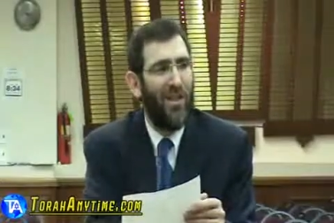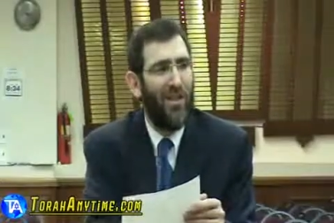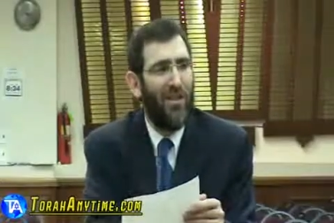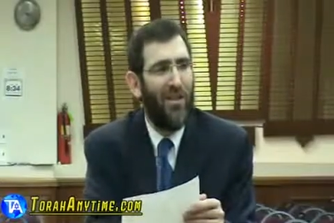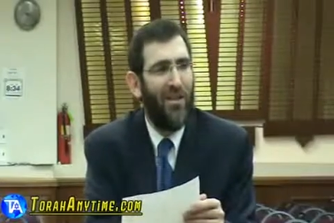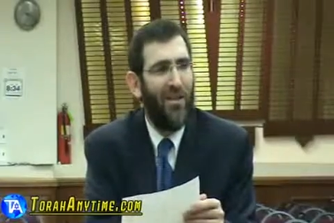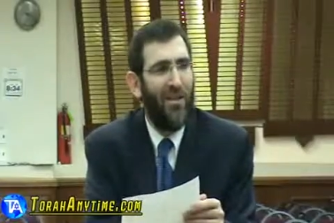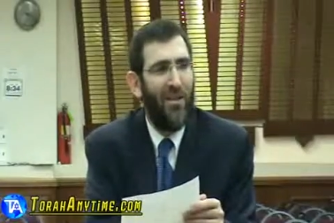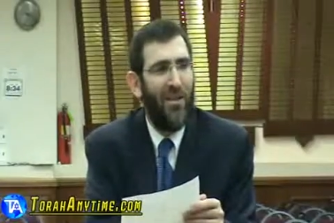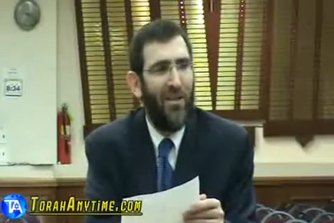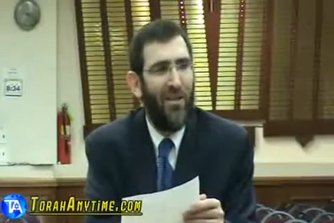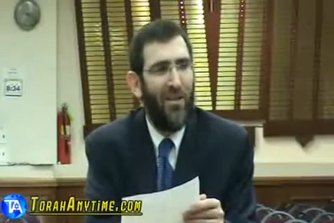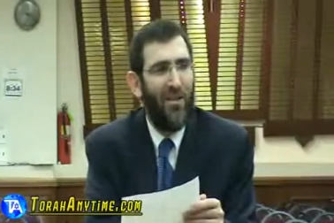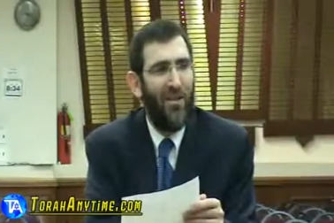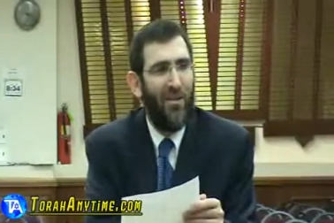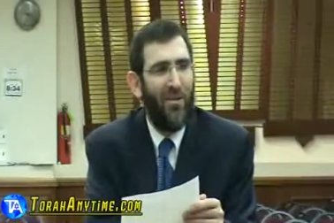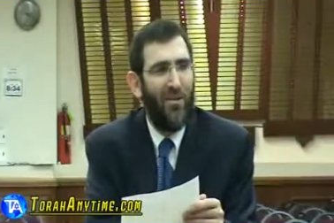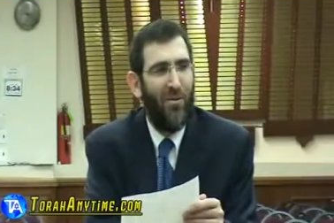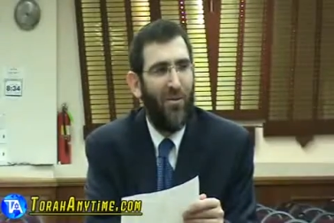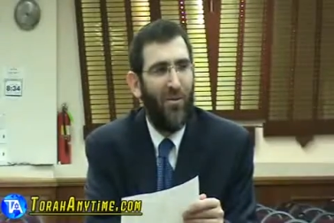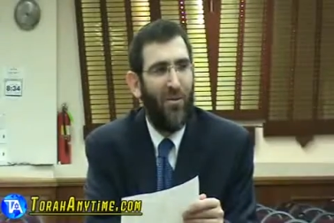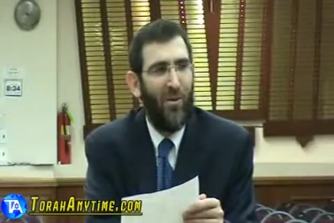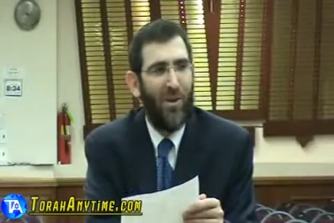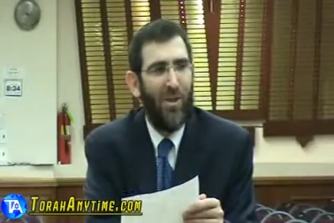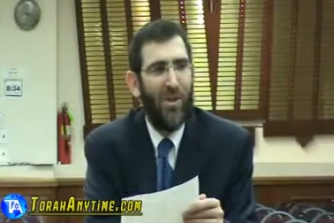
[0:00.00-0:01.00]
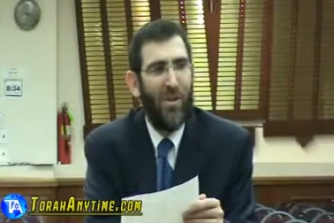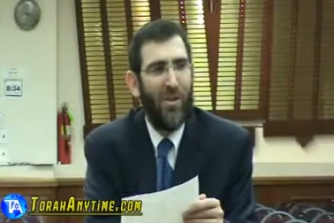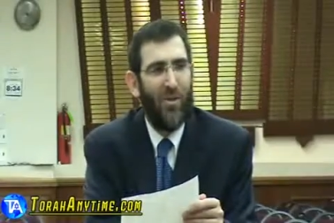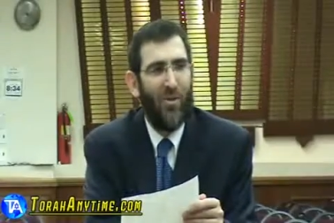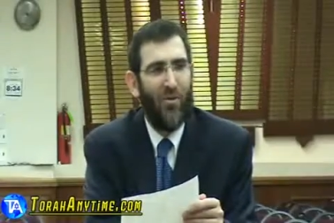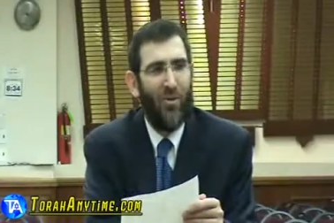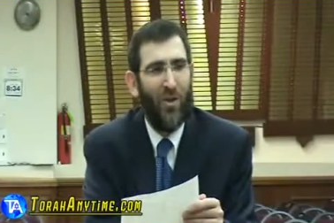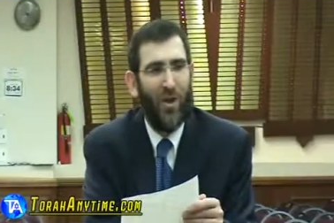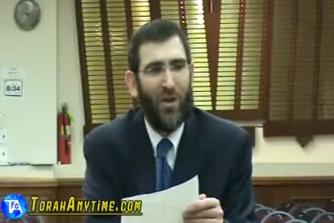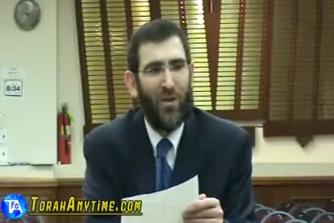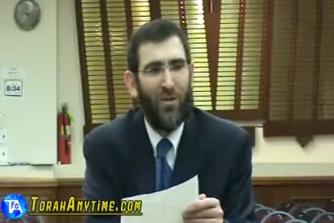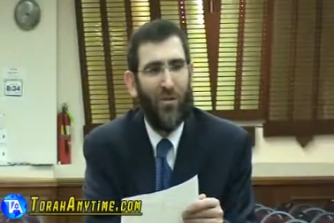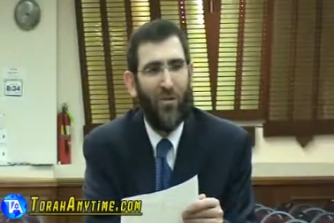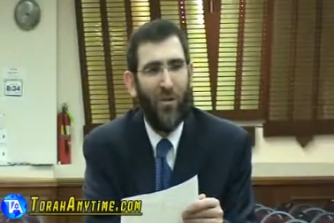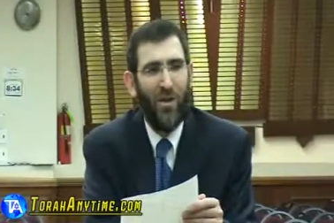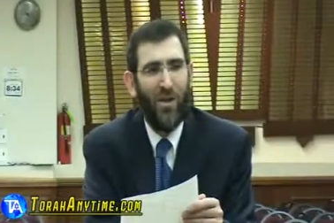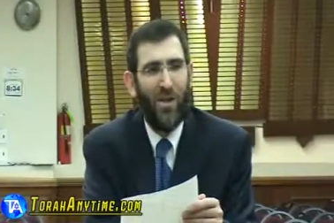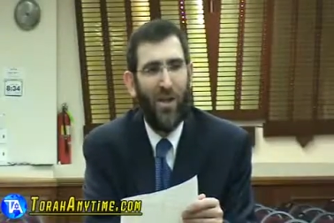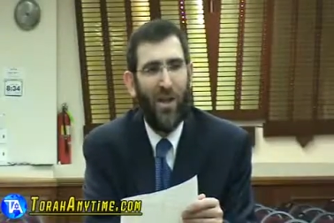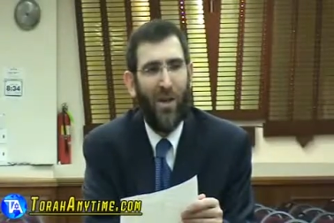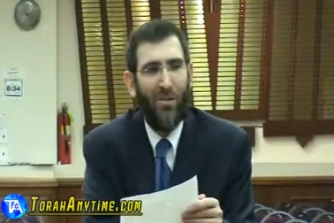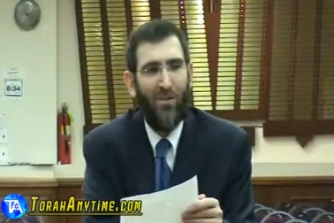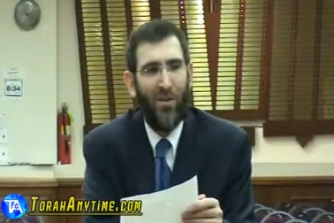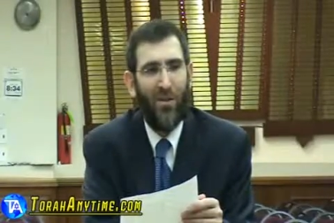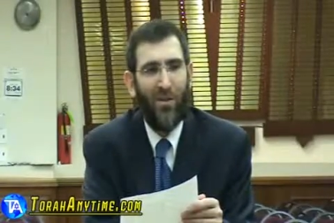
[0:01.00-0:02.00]
Like, what's his trick?
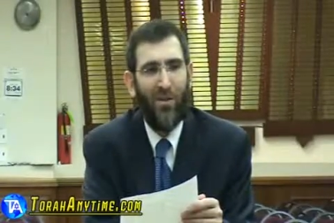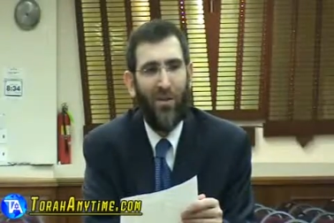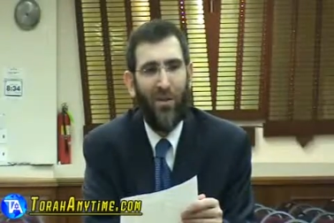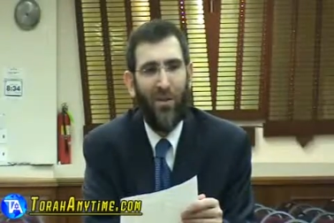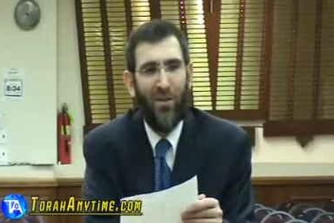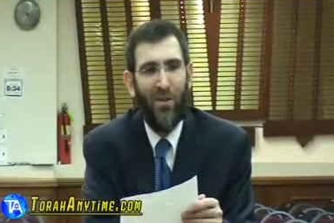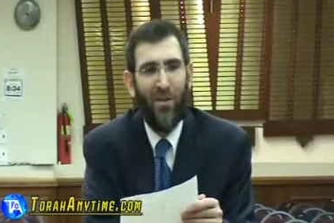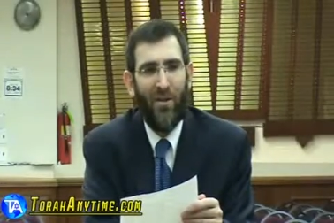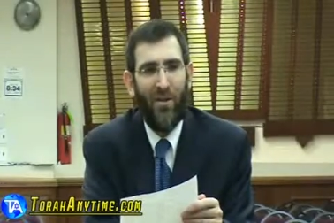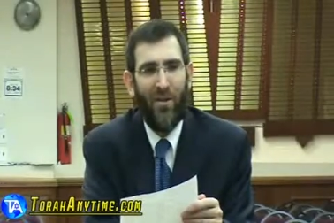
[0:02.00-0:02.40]
What's he up to?